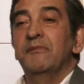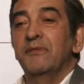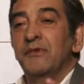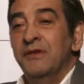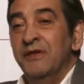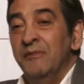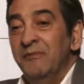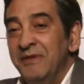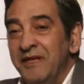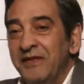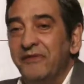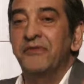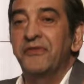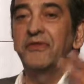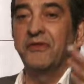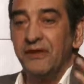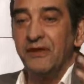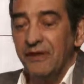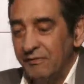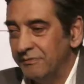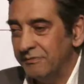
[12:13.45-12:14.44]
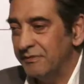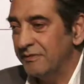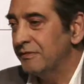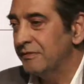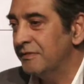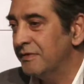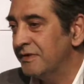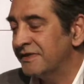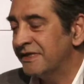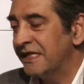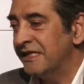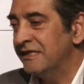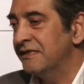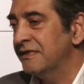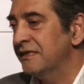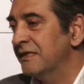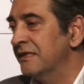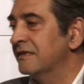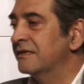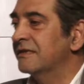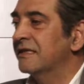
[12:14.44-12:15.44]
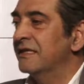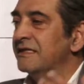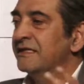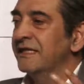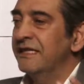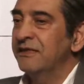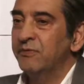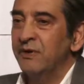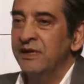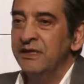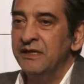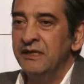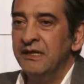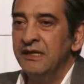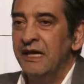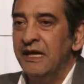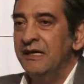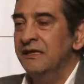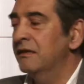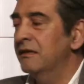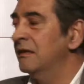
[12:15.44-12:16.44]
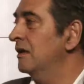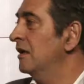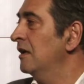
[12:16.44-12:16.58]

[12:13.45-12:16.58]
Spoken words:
the myth says that when he died.